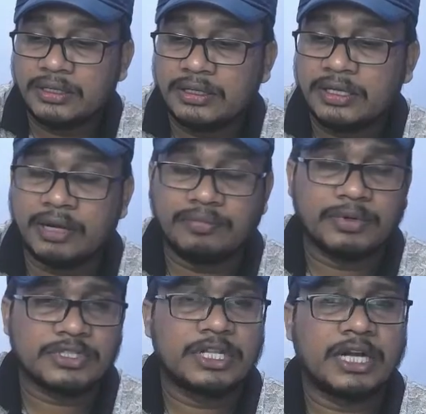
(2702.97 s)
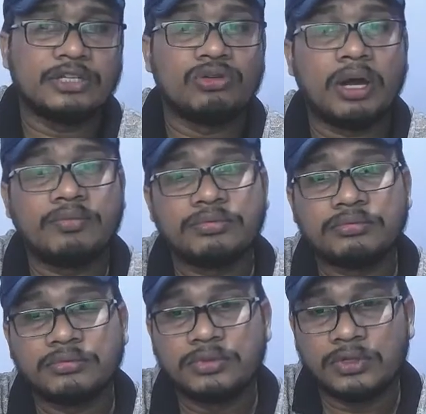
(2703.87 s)
refers that you have
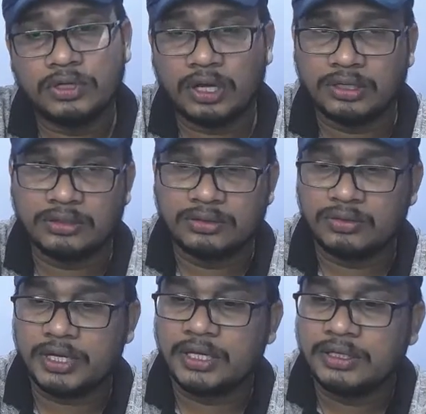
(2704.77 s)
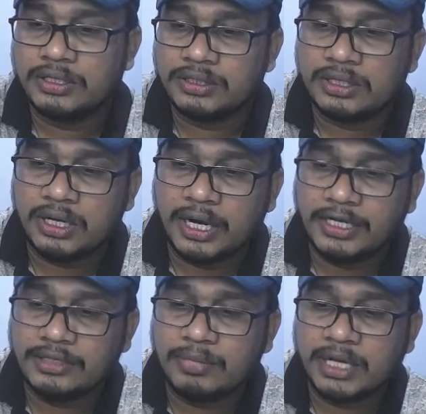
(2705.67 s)
done. Okay, the
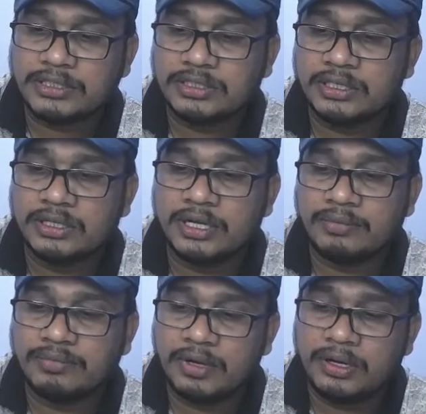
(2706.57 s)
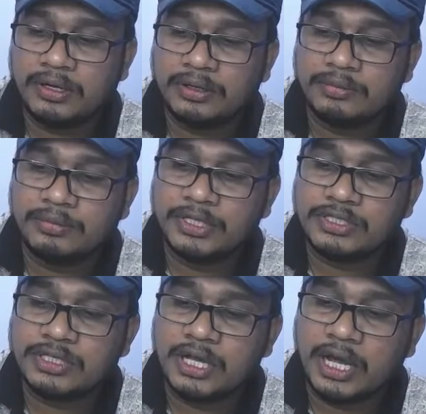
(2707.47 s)
right marks refer
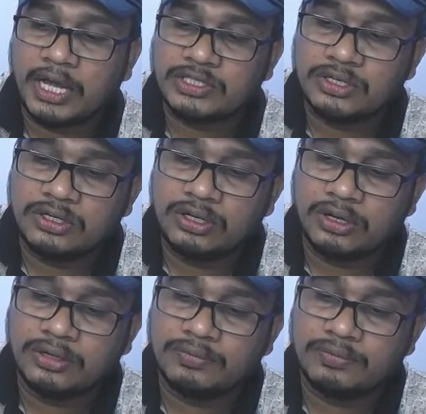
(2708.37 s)
means action done.